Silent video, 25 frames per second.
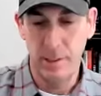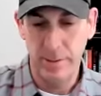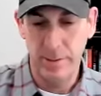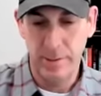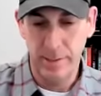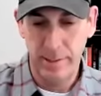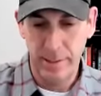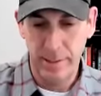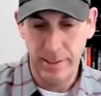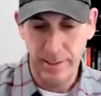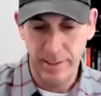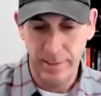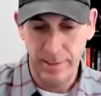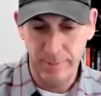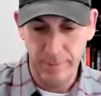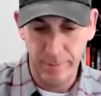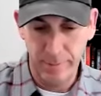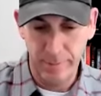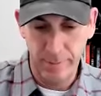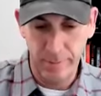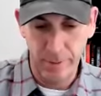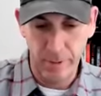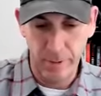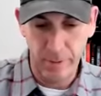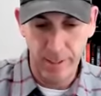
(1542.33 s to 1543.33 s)
I think I
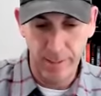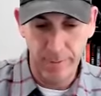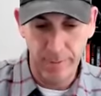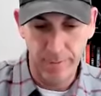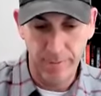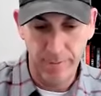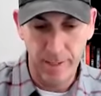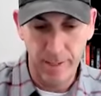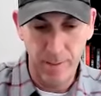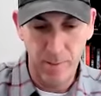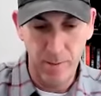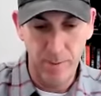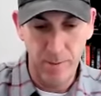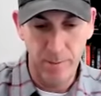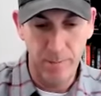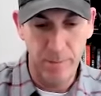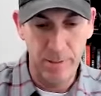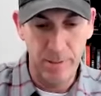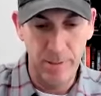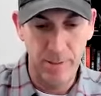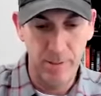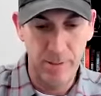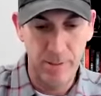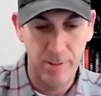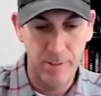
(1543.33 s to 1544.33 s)
do that fine with
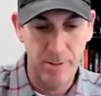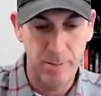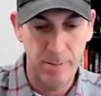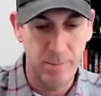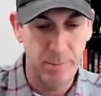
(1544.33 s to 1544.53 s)
business,